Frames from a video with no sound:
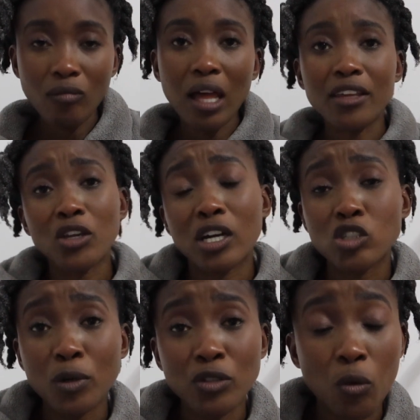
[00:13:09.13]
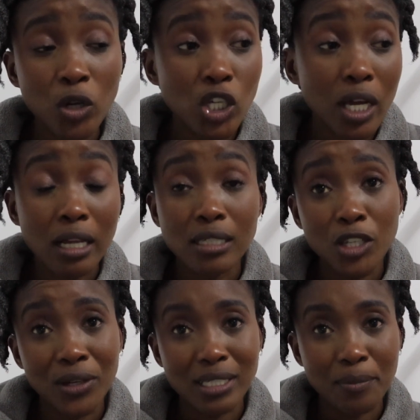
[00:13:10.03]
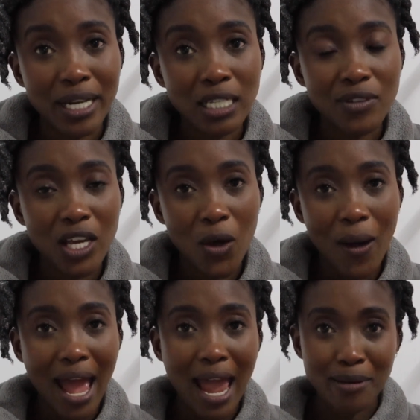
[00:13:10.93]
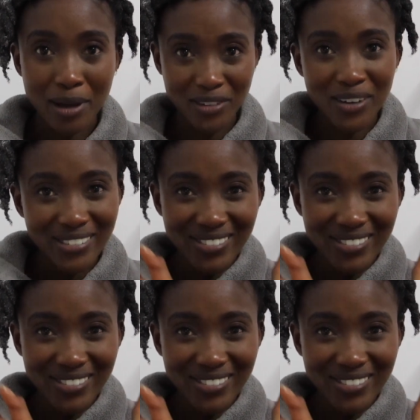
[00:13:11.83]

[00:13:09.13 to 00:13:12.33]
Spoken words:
Thank you guys so much for watching. I'll see you guys in my next video, and bye for now.